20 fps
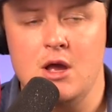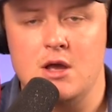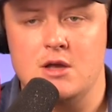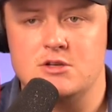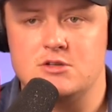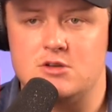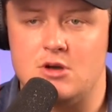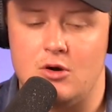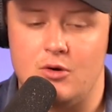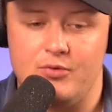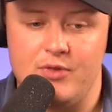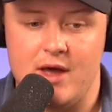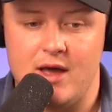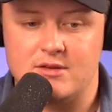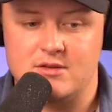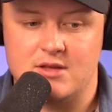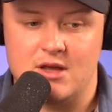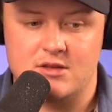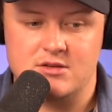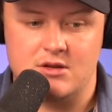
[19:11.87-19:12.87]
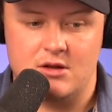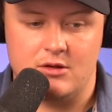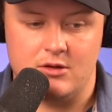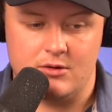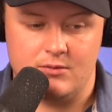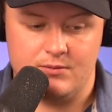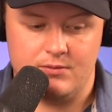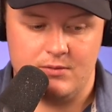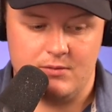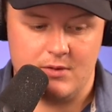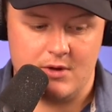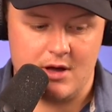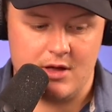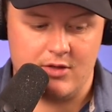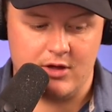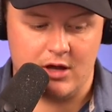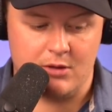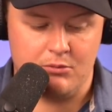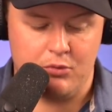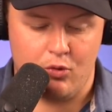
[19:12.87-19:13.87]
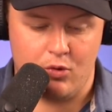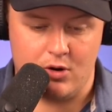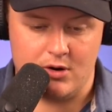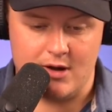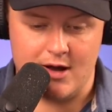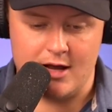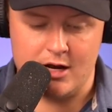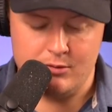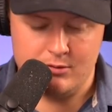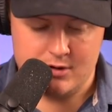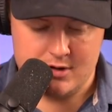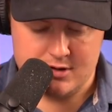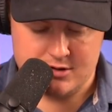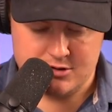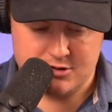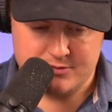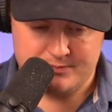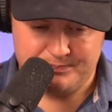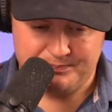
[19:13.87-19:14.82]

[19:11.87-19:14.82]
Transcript: So that's another, I think, important item is,